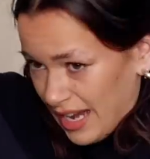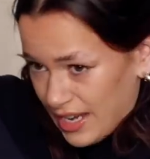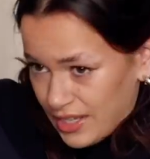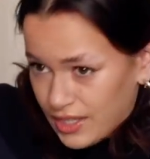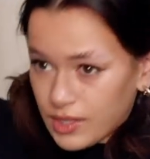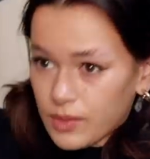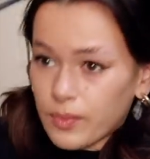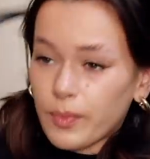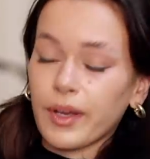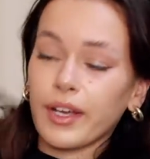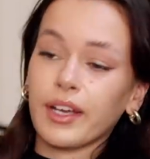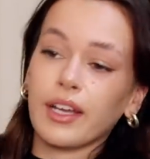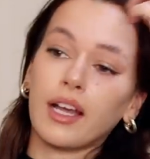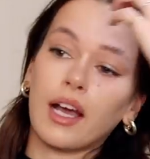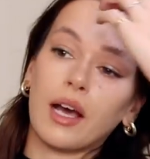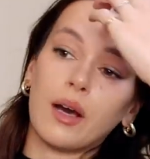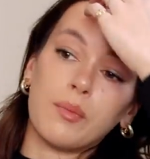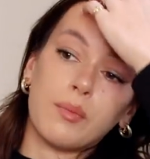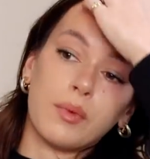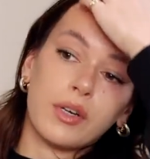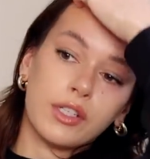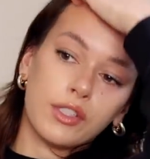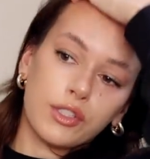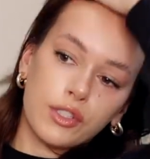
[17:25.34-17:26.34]
I just wear it
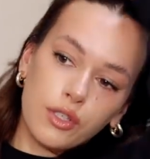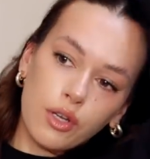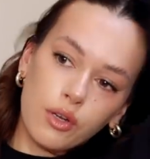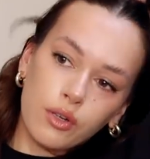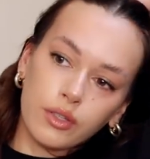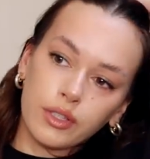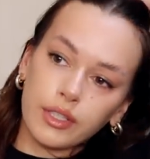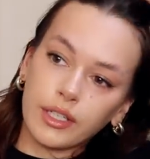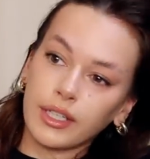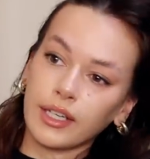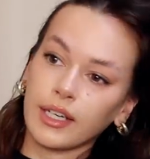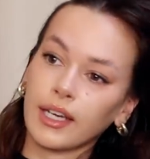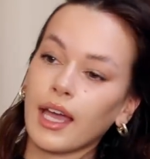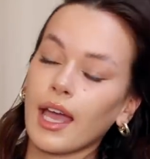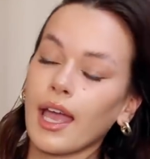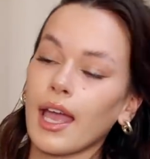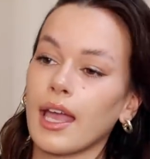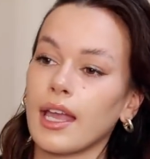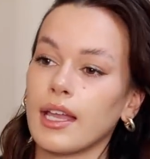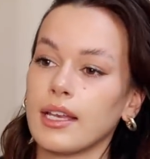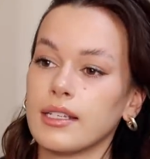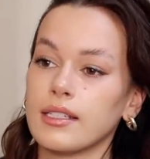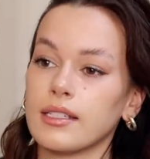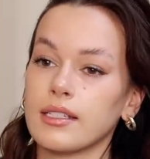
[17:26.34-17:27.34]
on one shoulder,
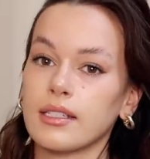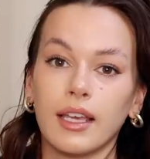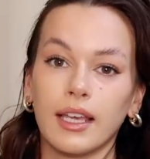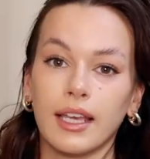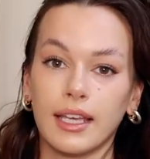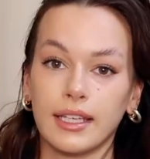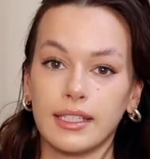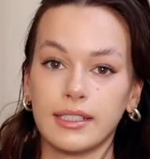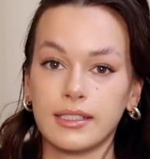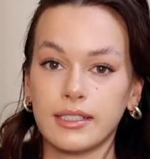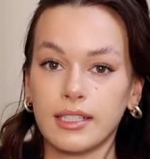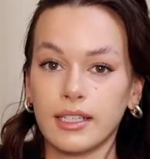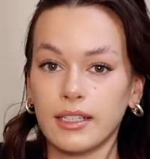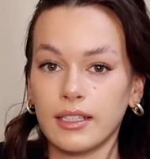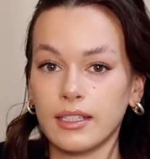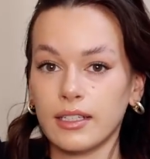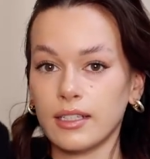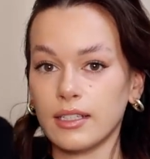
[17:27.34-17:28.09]
and it